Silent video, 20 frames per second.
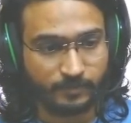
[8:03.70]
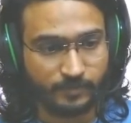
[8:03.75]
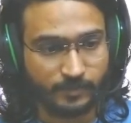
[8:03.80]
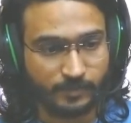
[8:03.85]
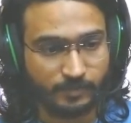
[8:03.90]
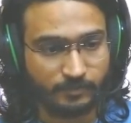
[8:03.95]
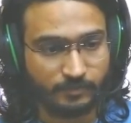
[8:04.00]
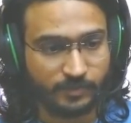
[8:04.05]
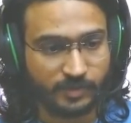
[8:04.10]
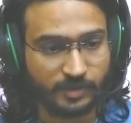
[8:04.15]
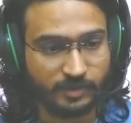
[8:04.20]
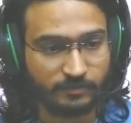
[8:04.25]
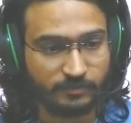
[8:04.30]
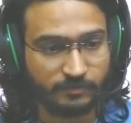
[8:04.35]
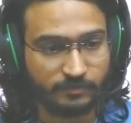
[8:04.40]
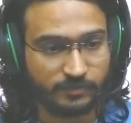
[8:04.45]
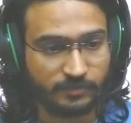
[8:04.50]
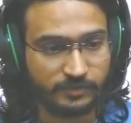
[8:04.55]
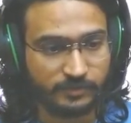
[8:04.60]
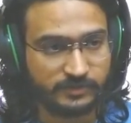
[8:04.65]
I'm waiting
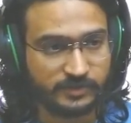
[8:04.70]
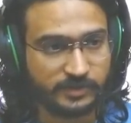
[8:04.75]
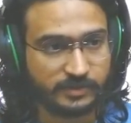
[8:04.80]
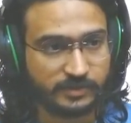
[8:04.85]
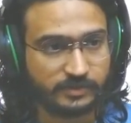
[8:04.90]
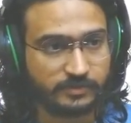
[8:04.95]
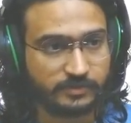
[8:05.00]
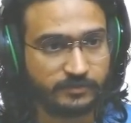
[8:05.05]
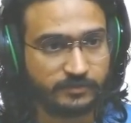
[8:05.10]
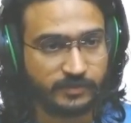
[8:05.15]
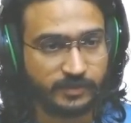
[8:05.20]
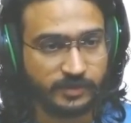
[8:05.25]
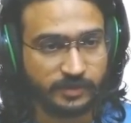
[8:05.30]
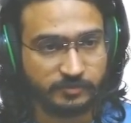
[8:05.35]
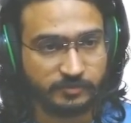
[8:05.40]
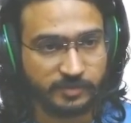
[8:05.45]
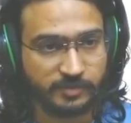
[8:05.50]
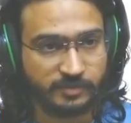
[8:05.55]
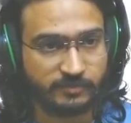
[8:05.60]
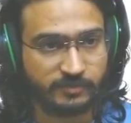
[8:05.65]
for just to finish,
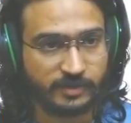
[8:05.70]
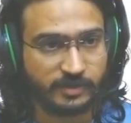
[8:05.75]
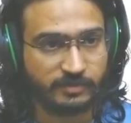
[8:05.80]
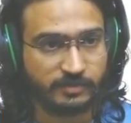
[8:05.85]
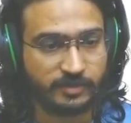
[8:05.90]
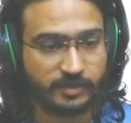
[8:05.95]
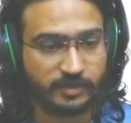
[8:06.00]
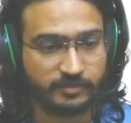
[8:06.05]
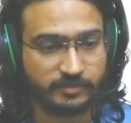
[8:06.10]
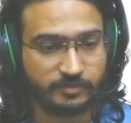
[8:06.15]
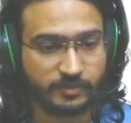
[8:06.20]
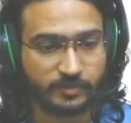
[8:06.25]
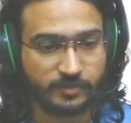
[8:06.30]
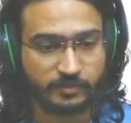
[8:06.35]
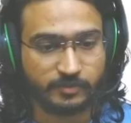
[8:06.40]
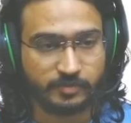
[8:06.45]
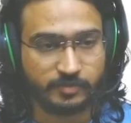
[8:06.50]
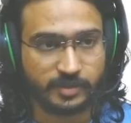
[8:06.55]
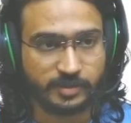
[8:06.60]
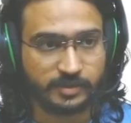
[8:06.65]
but we can write some
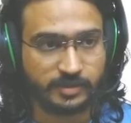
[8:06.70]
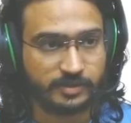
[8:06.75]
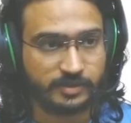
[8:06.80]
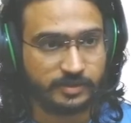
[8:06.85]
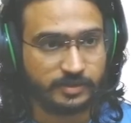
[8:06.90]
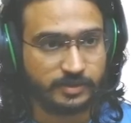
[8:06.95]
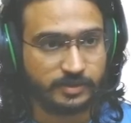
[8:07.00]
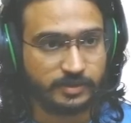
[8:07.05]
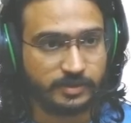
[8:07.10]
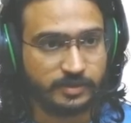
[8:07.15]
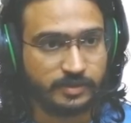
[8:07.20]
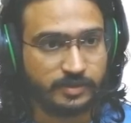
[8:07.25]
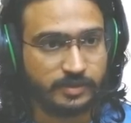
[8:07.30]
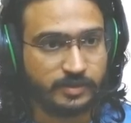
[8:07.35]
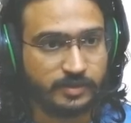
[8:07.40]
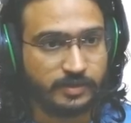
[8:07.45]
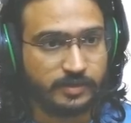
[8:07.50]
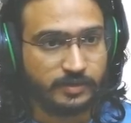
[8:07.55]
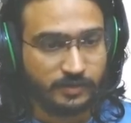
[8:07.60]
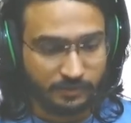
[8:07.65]
code by then.
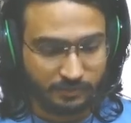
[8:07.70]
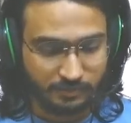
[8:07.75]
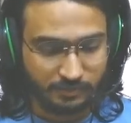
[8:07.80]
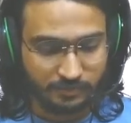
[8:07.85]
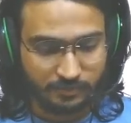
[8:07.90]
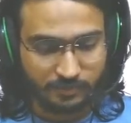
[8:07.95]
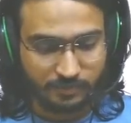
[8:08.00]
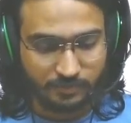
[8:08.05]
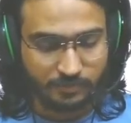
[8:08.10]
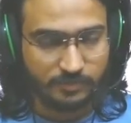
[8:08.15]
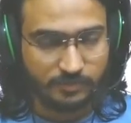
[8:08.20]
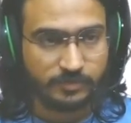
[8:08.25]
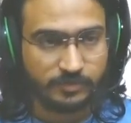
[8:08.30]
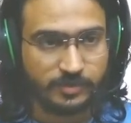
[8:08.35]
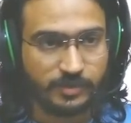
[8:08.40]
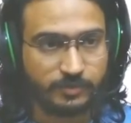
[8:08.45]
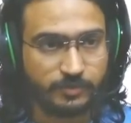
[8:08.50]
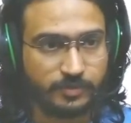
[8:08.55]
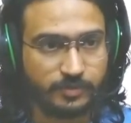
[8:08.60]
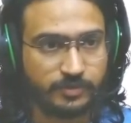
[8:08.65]
So what
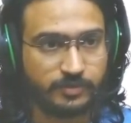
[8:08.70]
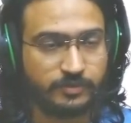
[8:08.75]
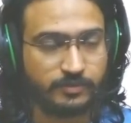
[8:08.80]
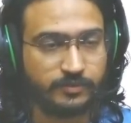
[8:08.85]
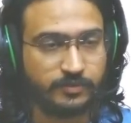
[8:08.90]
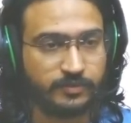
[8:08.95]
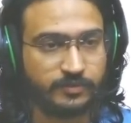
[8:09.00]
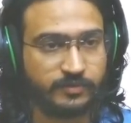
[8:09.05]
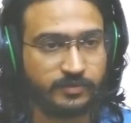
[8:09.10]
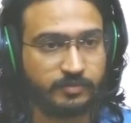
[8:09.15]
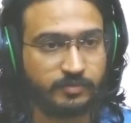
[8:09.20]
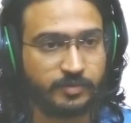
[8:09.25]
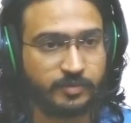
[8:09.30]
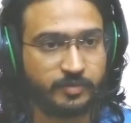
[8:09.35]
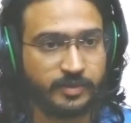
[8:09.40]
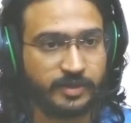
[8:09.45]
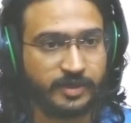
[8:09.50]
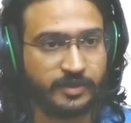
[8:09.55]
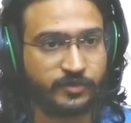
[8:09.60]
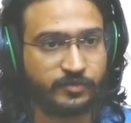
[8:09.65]
I want to do is I'm going to
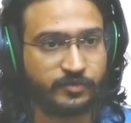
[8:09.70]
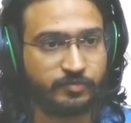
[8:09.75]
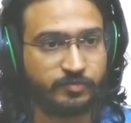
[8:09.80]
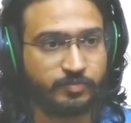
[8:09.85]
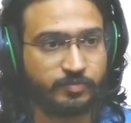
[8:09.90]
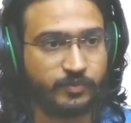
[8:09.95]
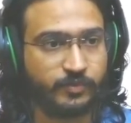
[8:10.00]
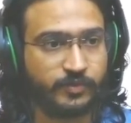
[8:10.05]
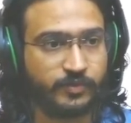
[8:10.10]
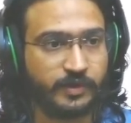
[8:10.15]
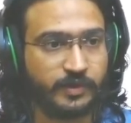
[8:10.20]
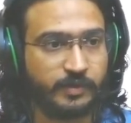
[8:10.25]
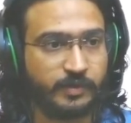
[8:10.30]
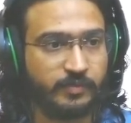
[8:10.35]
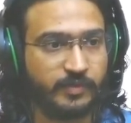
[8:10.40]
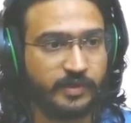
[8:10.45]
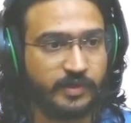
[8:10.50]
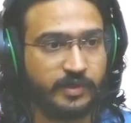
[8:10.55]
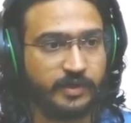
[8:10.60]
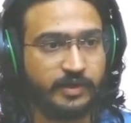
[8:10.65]
be exporting
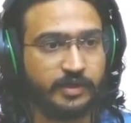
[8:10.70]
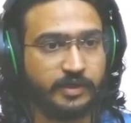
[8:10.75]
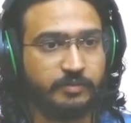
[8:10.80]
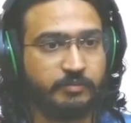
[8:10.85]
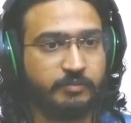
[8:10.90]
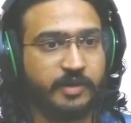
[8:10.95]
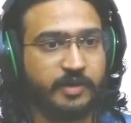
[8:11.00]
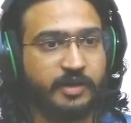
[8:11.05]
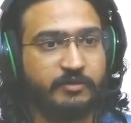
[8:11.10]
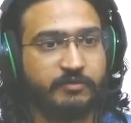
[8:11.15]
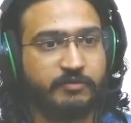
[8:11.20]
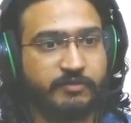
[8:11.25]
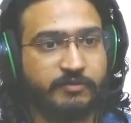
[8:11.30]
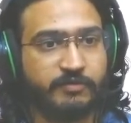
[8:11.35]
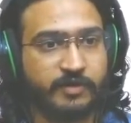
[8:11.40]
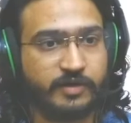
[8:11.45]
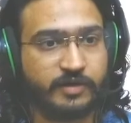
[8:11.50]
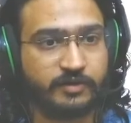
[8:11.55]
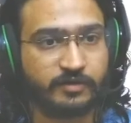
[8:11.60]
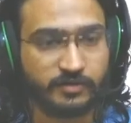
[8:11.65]
my main
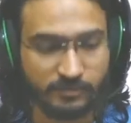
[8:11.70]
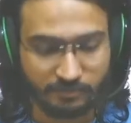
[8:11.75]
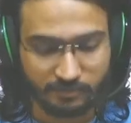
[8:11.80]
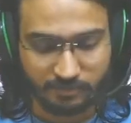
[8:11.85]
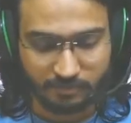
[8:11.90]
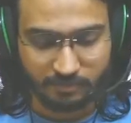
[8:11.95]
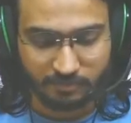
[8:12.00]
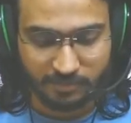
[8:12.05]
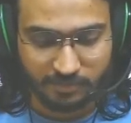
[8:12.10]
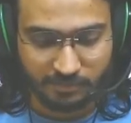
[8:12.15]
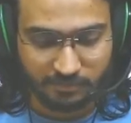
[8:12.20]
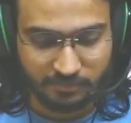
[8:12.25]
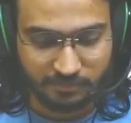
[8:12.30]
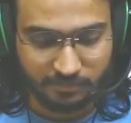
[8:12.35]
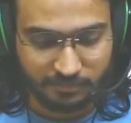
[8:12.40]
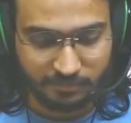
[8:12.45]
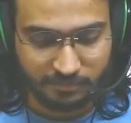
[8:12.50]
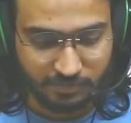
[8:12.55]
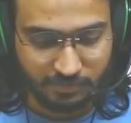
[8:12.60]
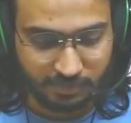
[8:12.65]
function from
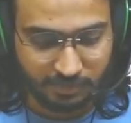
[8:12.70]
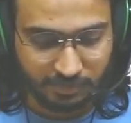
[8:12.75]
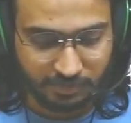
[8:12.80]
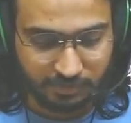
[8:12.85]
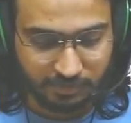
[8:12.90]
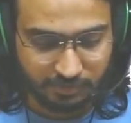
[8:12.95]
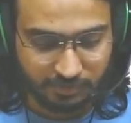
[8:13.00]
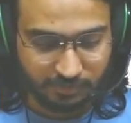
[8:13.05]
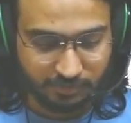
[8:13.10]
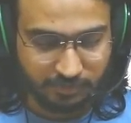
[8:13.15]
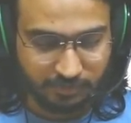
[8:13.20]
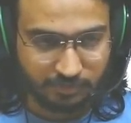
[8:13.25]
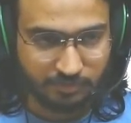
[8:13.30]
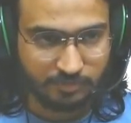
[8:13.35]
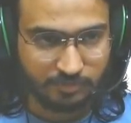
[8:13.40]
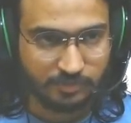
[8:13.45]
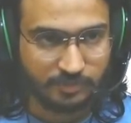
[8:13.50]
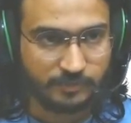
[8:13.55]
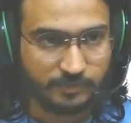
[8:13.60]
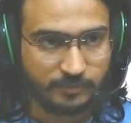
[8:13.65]
this, and
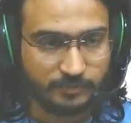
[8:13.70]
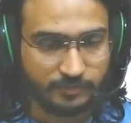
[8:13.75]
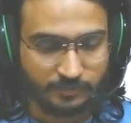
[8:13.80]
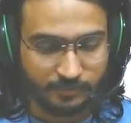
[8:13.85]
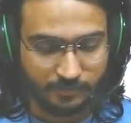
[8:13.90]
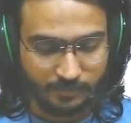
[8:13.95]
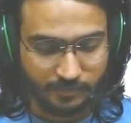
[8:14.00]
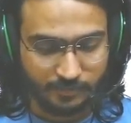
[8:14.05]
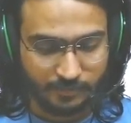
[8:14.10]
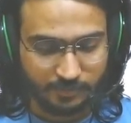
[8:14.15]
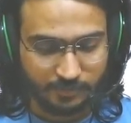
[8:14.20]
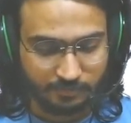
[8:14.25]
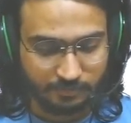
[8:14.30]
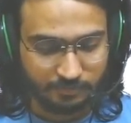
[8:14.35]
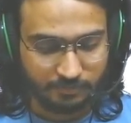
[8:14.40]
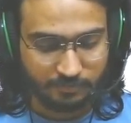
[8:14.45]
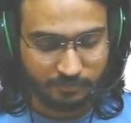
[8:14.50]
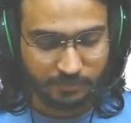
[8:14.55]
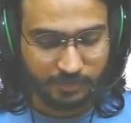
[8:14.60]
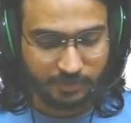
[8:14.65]

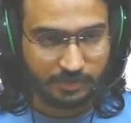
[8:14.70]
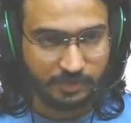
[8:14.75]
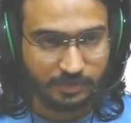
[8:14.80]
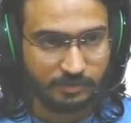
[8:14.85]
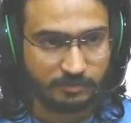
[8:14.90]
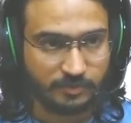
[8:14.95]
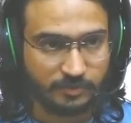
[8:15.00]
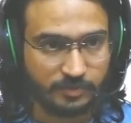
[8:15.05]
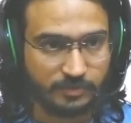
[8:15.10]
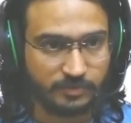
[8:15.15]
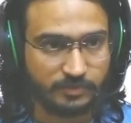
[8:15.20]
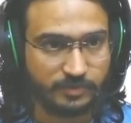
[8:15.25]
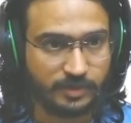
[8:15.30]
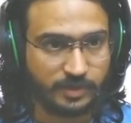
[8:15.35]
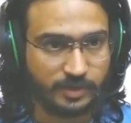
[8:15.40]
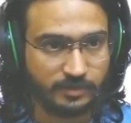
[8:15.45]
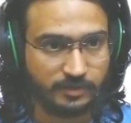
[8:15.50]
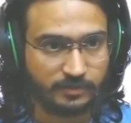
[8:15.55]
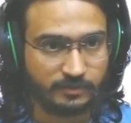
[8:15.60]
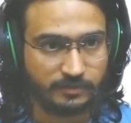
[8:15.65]
the way I'm going to do
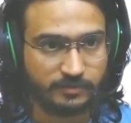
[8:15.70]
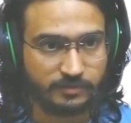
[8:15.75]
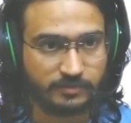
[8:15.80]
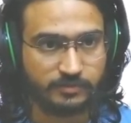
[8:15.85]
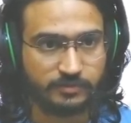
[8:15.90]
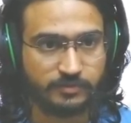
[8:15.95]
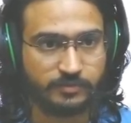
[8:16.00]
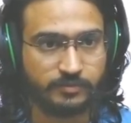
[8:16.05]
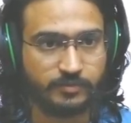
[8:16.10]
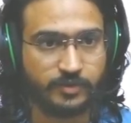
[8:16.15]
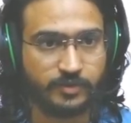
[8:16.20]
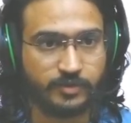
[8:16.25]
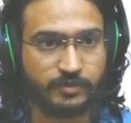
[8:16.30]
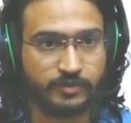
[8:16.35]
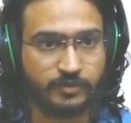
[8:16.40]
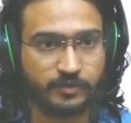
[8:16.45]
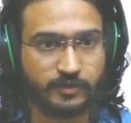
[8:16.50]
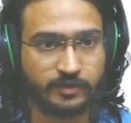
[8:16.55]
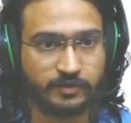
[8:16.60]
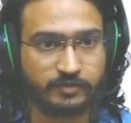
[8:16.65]
that is do
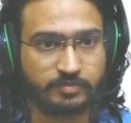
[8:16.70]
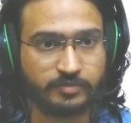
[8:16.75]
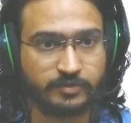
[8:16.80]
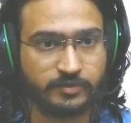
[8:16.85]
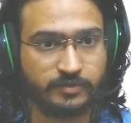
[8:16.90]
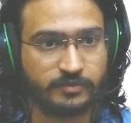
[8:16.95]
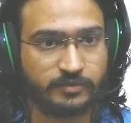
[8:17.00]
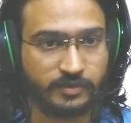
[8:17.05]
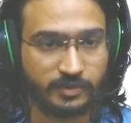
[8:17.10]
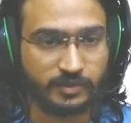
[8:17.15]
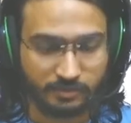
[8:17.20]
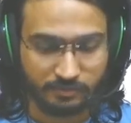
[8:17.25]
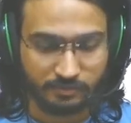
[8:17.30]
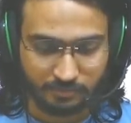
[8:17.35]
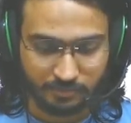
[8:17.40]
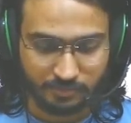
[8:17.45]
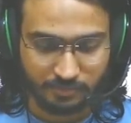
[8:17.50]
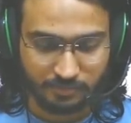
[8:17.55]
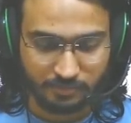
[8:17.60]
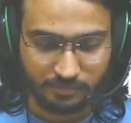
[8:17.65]
module.exports
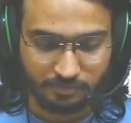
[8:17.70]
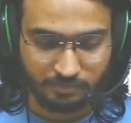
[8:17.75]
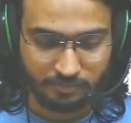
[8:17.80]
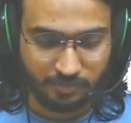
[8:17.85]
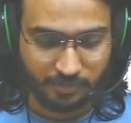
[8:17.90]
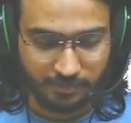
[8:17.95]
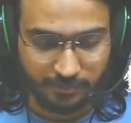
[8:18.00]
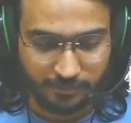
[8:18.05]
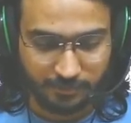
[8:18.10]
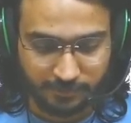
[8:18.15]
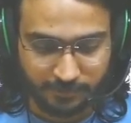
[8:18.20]
equal my